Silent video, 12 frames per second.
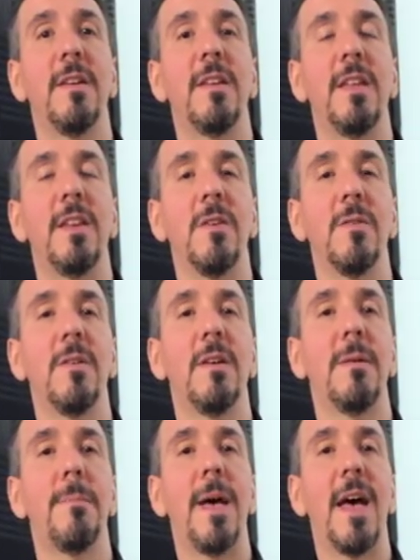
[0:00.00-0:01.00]
you know,
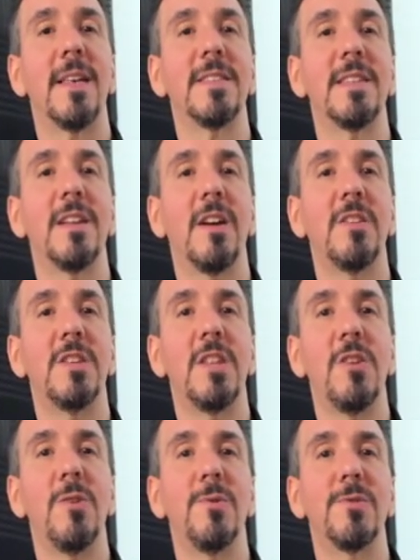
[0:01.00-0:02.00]
pass it on
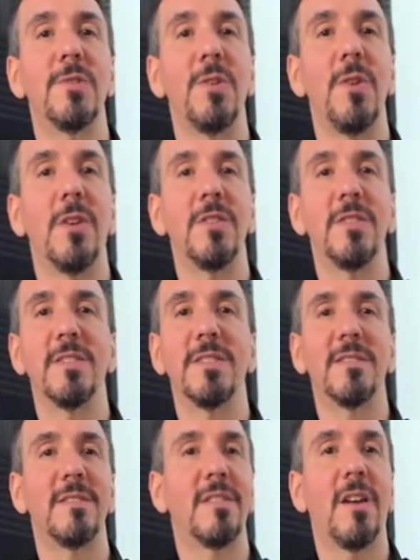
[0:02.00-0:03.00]
to you so you can
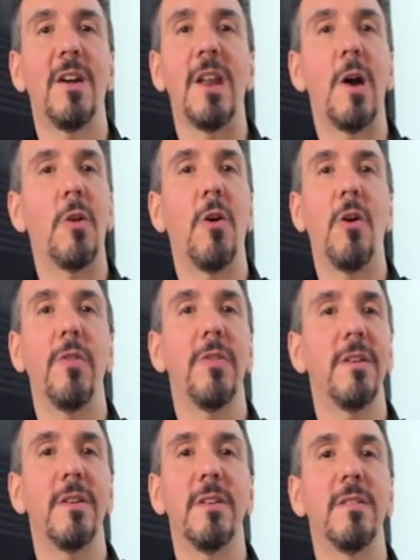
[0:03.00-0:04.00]
just cut out all
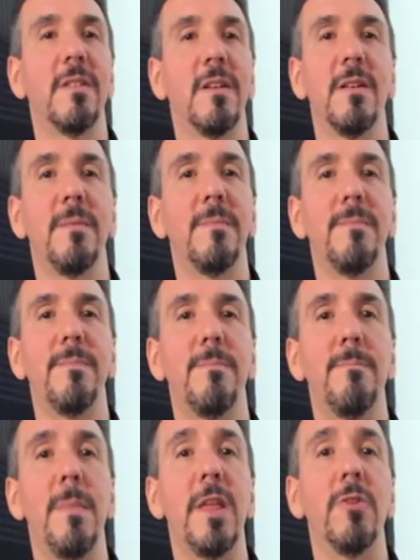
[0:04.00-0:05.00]
the
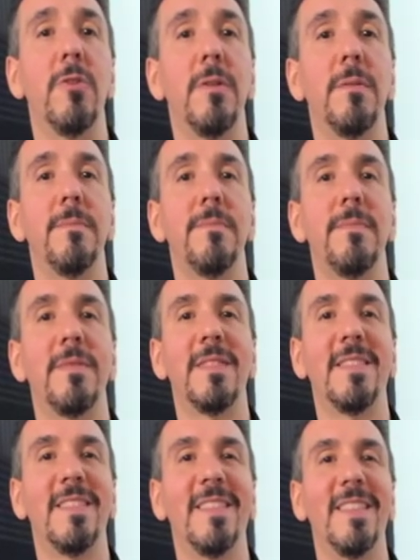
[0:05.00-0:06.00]
middle
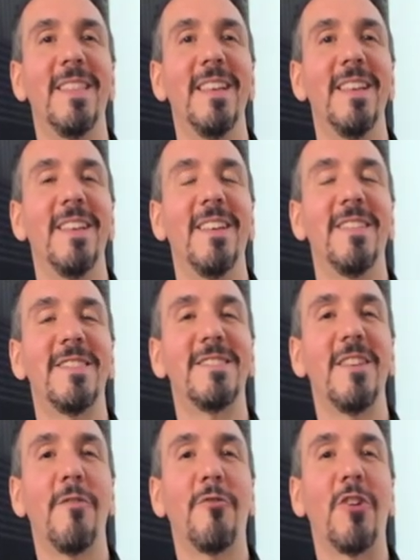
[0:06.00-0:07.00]

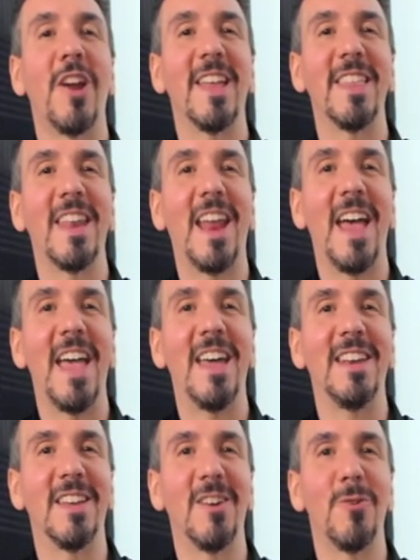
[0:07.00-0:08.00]
suffering that I
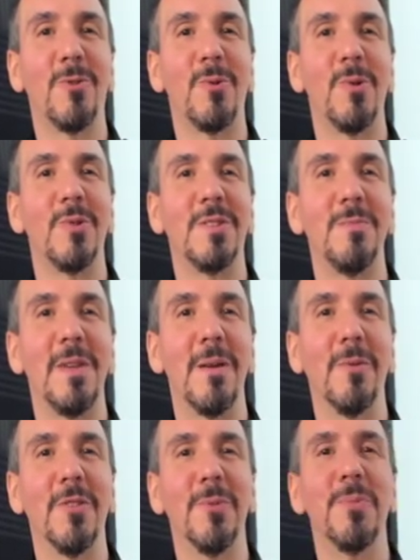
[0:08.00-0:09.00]
had to go through to be
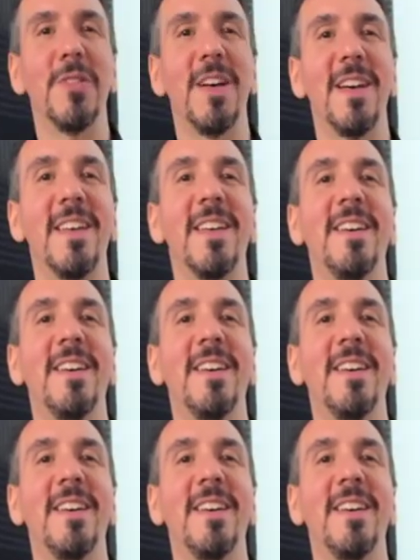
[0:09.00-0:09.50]
able to play